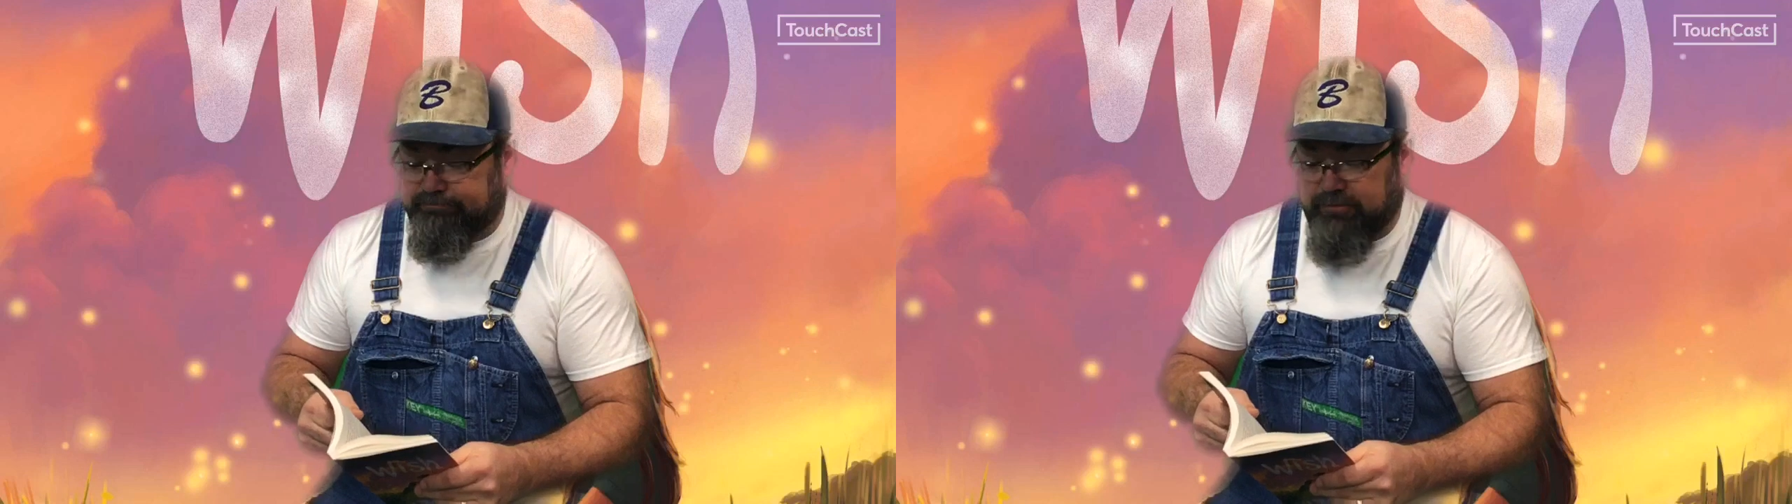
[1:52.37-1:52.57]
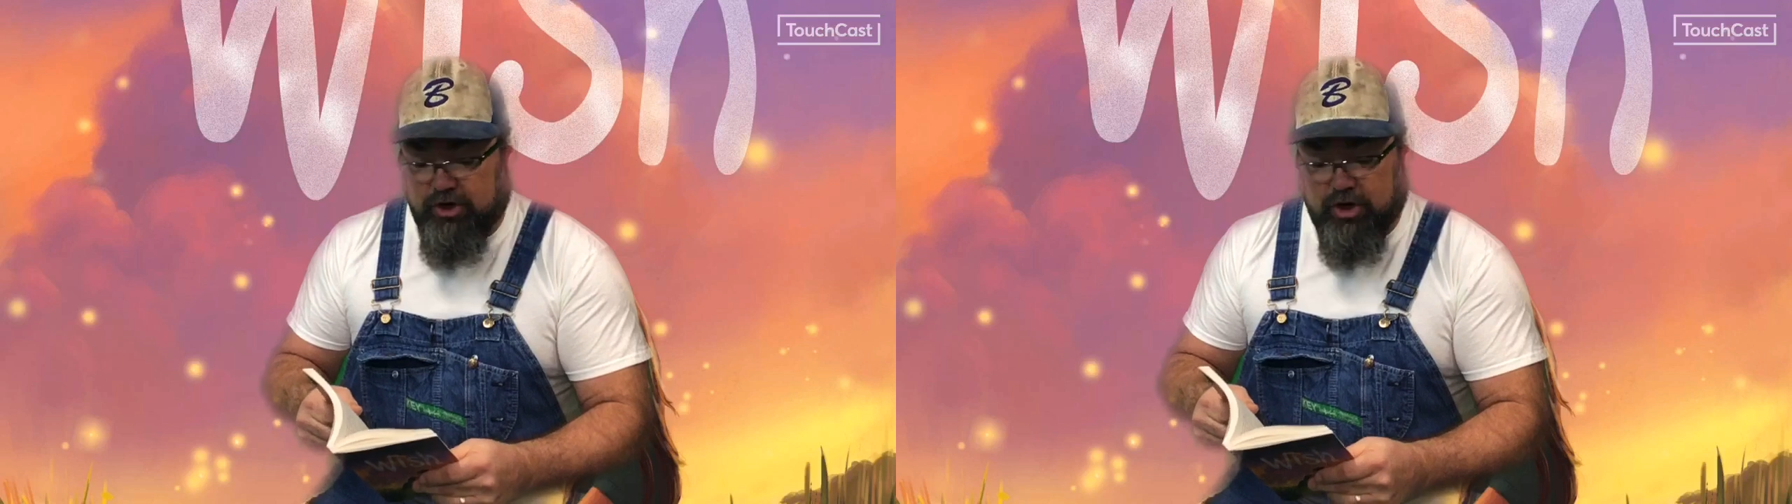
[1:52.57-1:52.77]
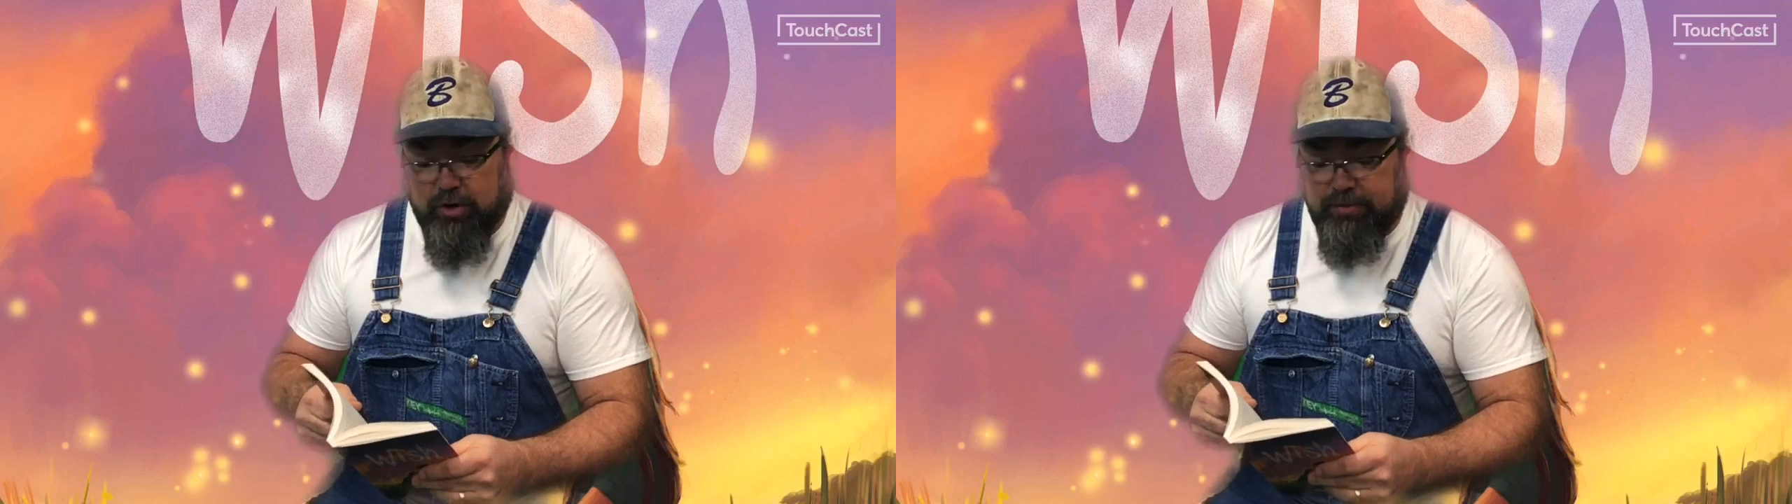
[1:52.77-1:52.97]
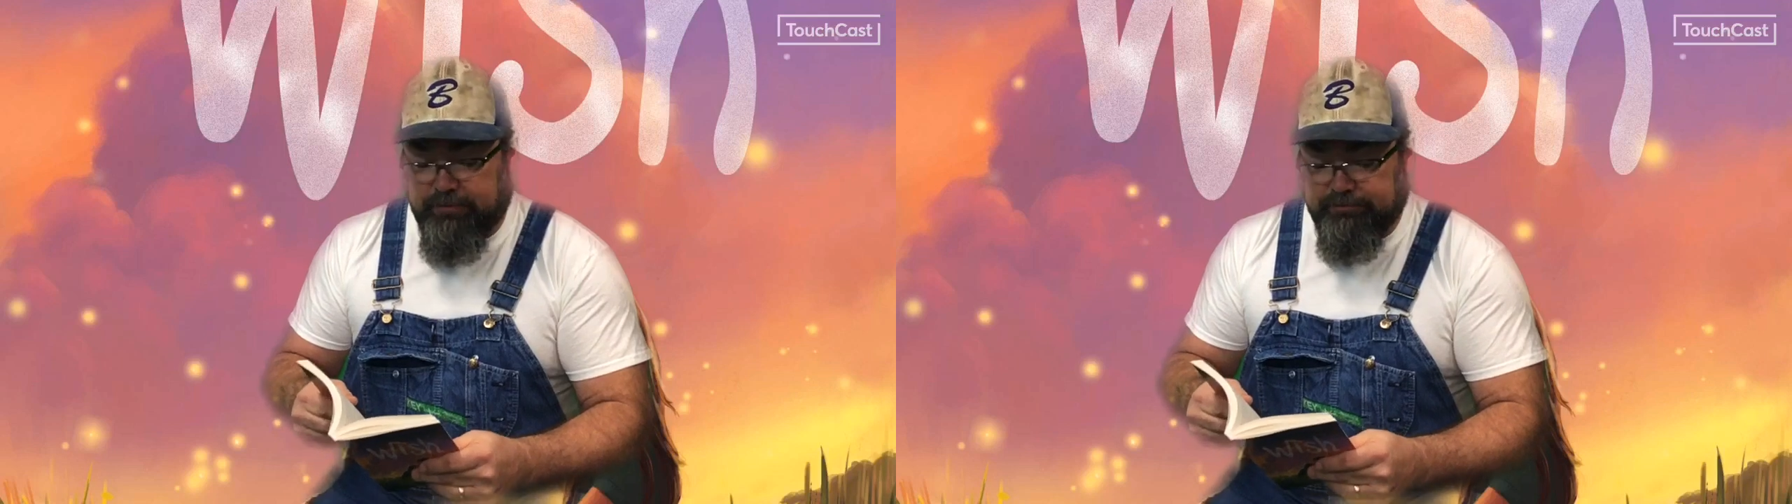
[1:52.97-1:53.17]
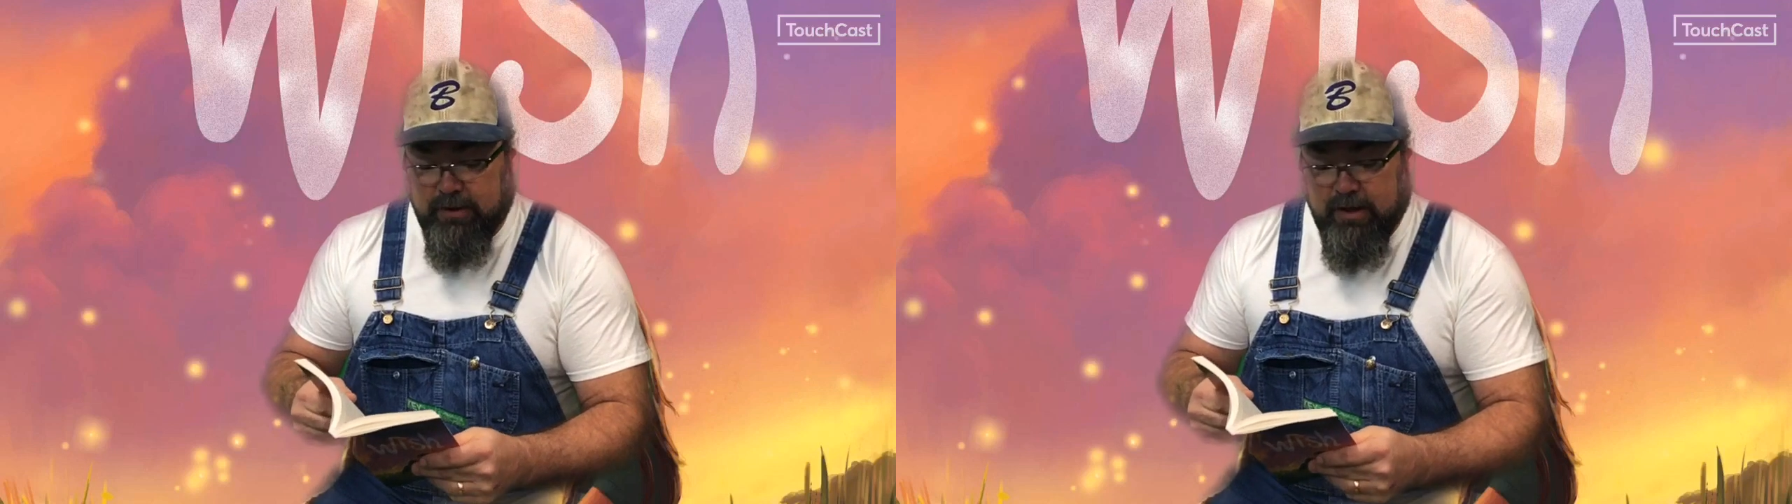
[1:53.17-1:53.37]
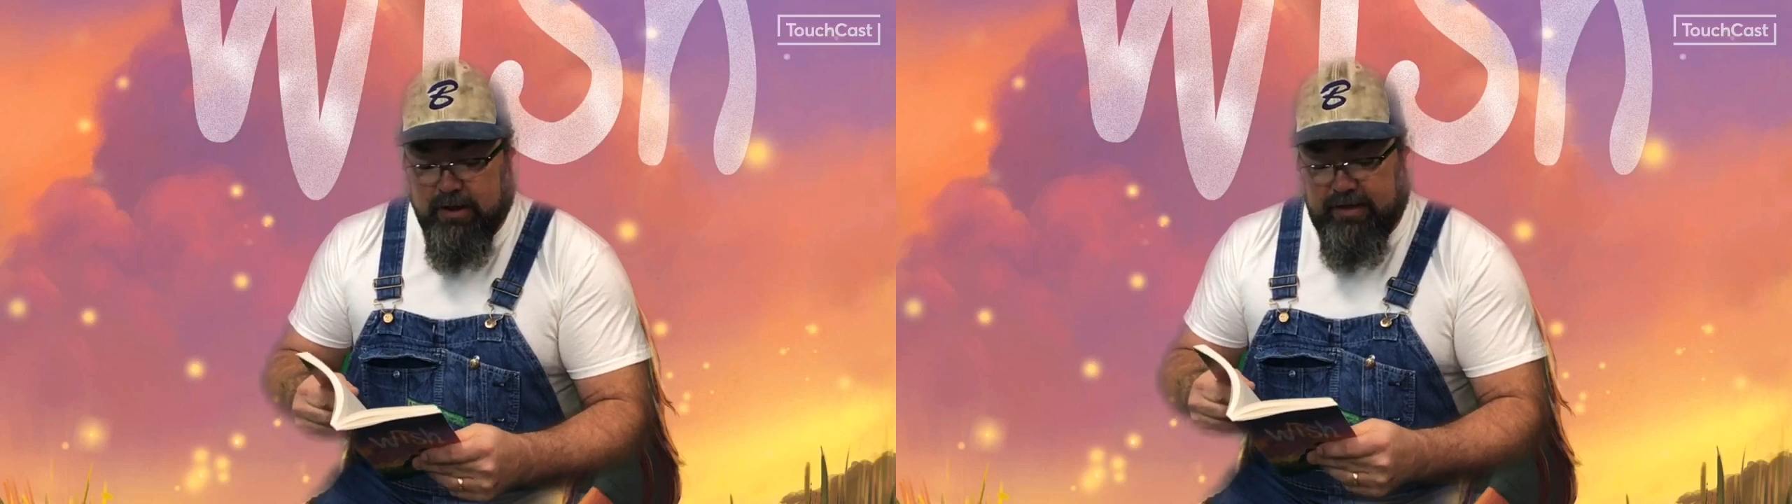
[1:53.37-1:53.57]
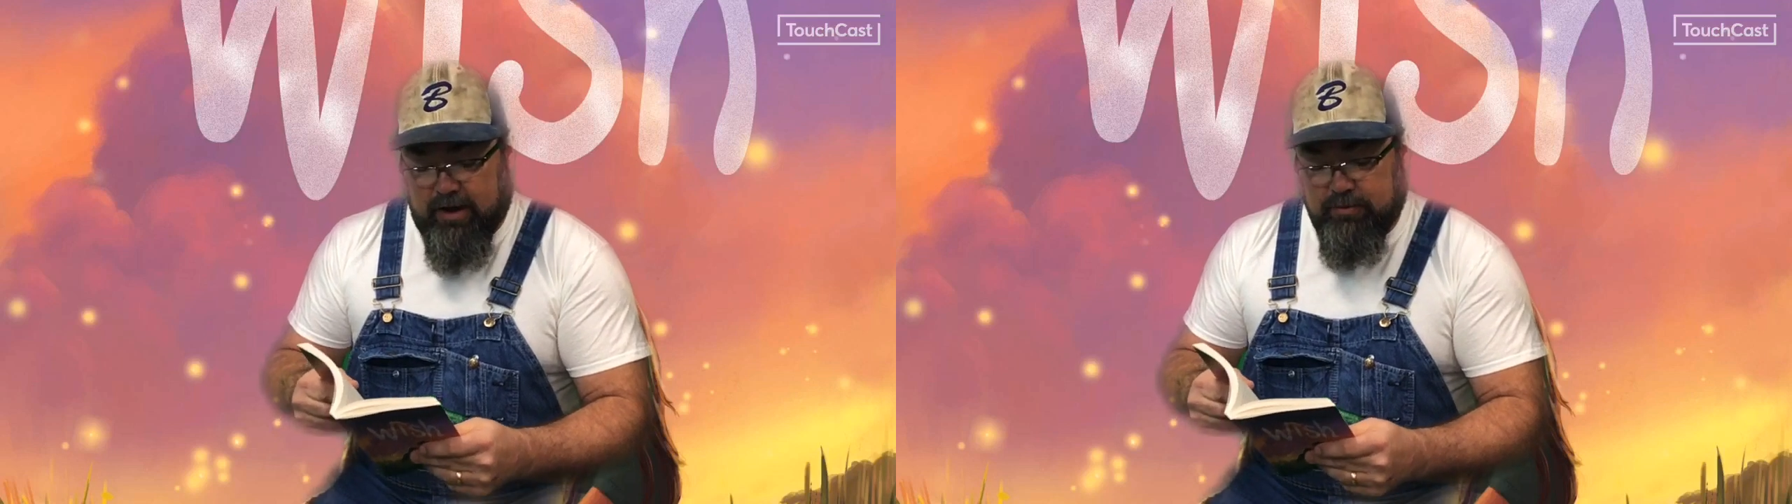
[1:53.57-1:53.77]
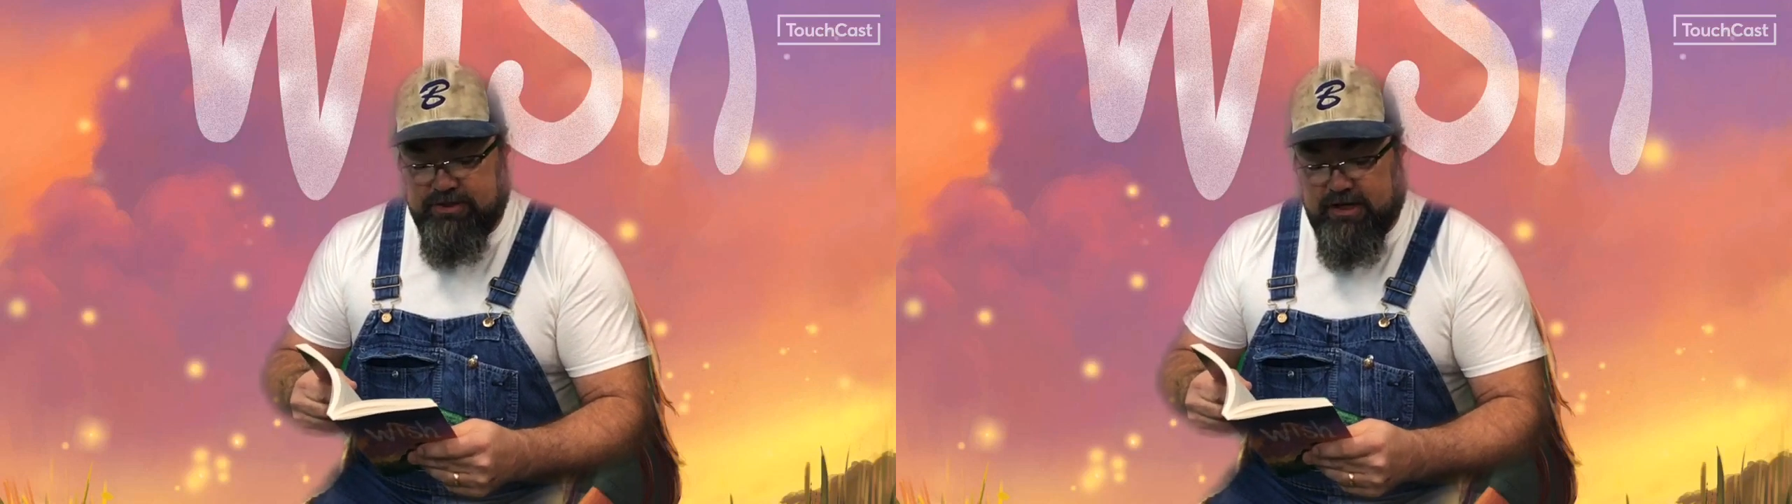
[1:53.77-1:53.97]
Nope,
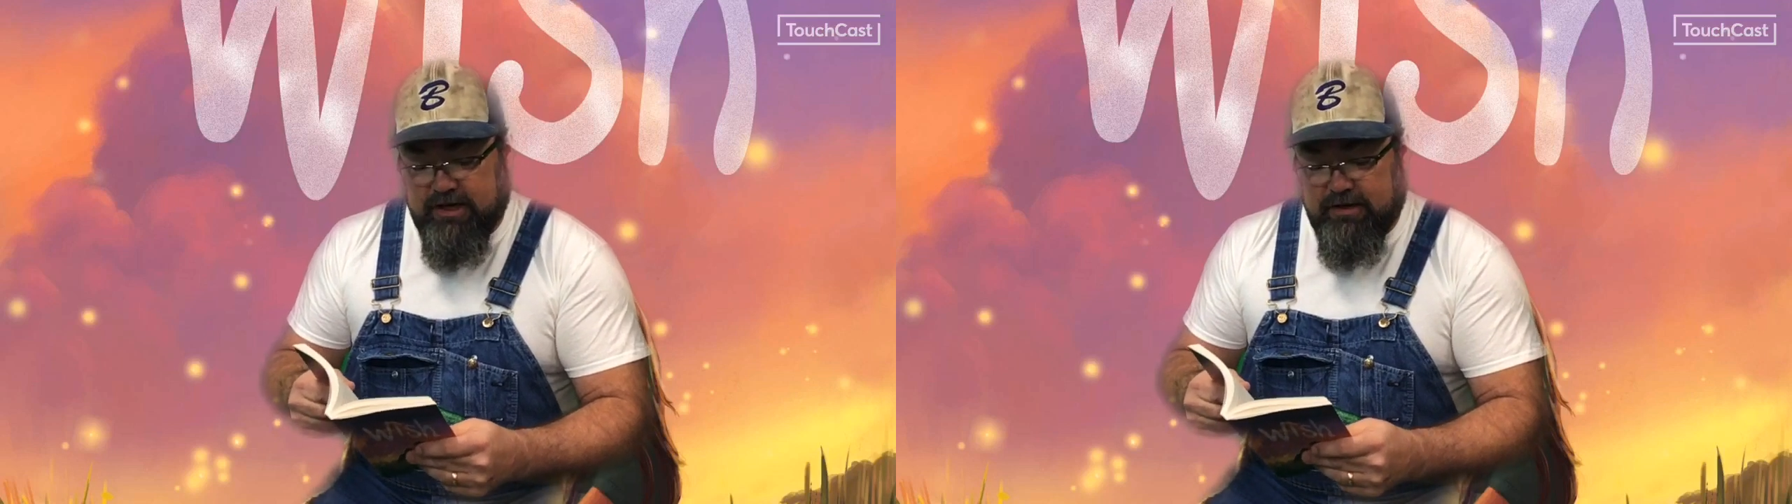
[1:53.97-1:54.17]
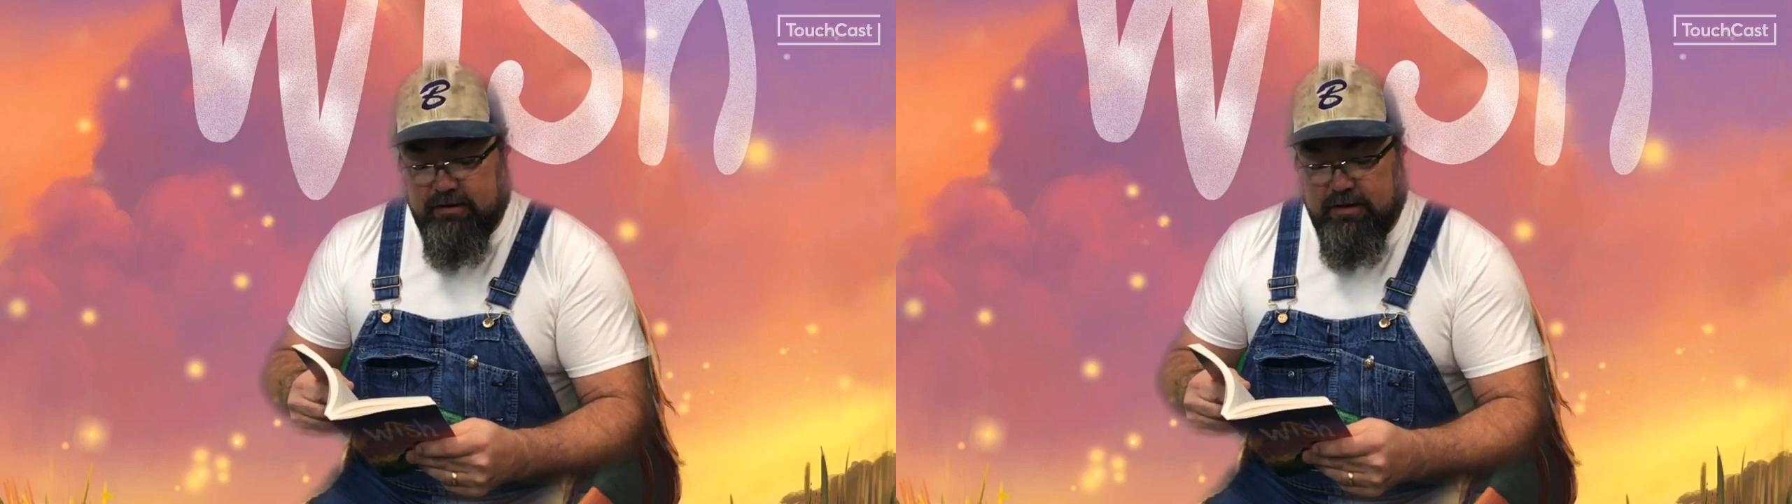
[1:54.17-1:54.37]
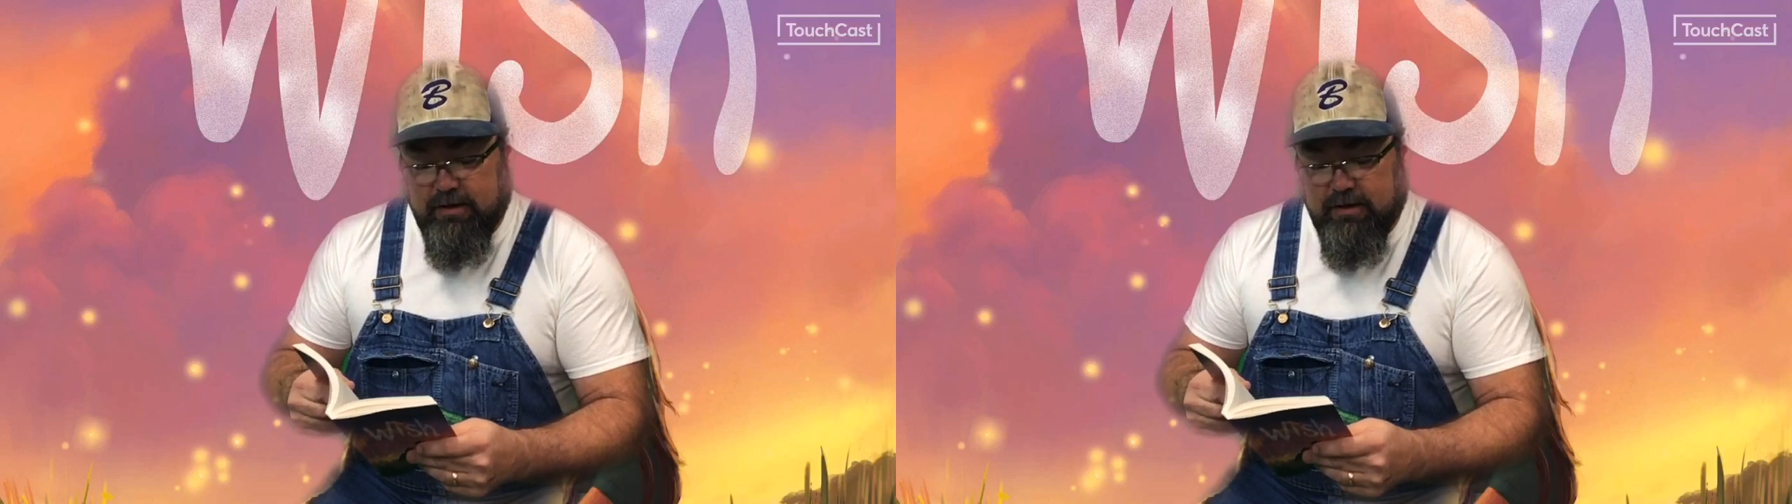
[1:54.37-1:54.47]
that was it.